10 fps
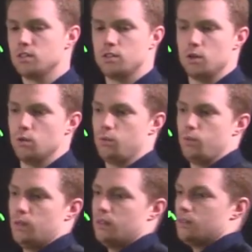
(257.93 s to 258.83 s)
So
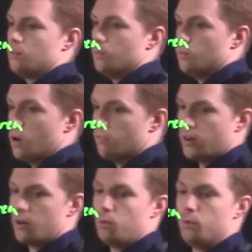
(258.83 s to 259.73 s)
our
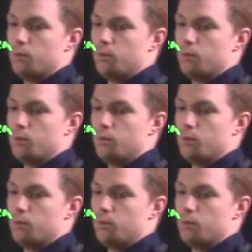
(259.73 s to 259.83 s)
variable